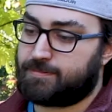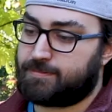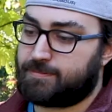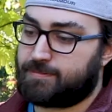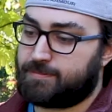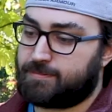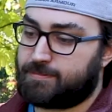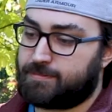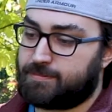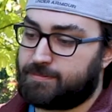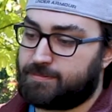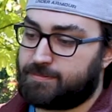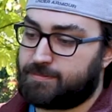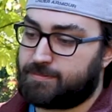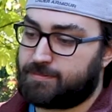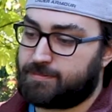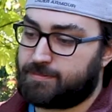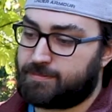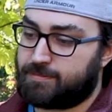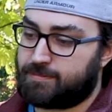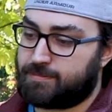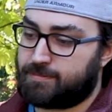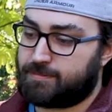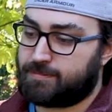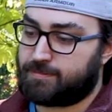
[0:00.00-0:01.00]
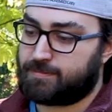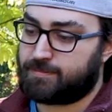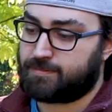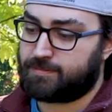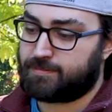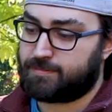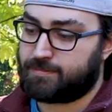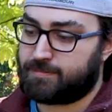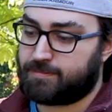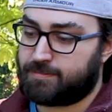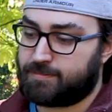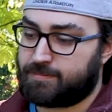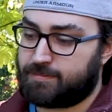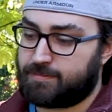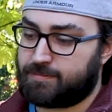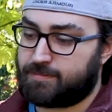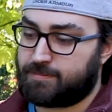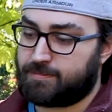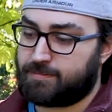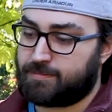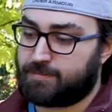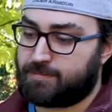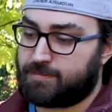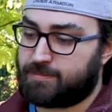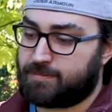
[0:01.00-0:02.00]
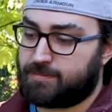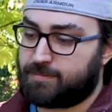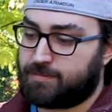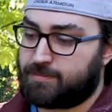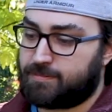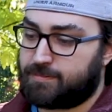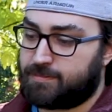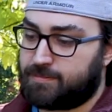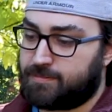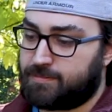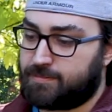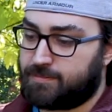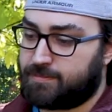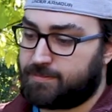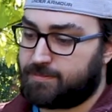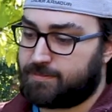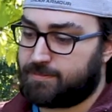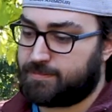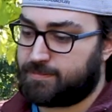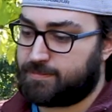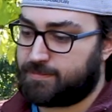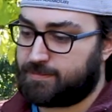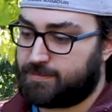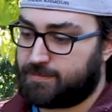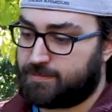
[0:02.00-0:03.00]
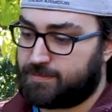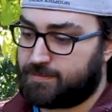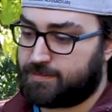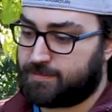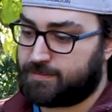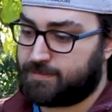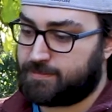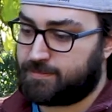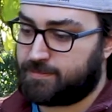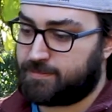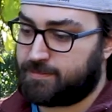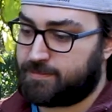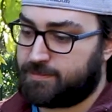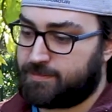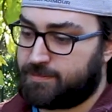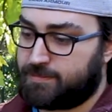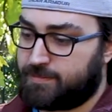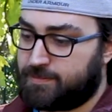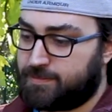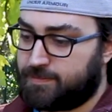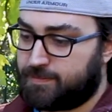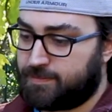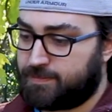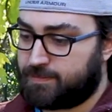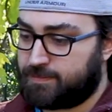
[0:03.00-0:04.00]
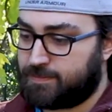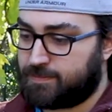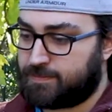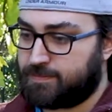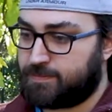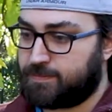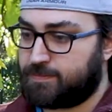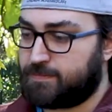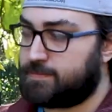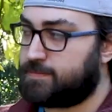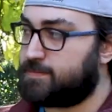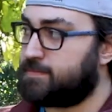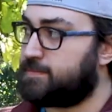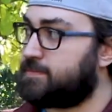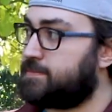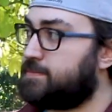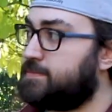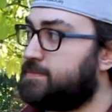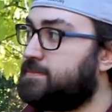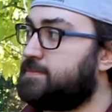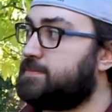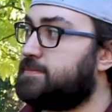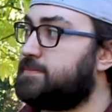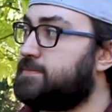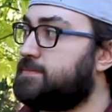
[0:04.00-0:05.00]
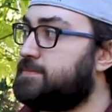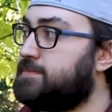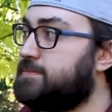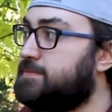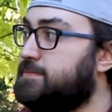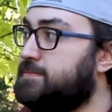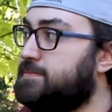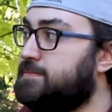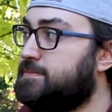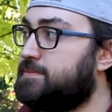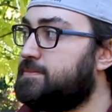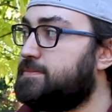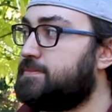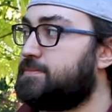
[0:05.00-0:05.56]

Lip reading: The person shown says nothing.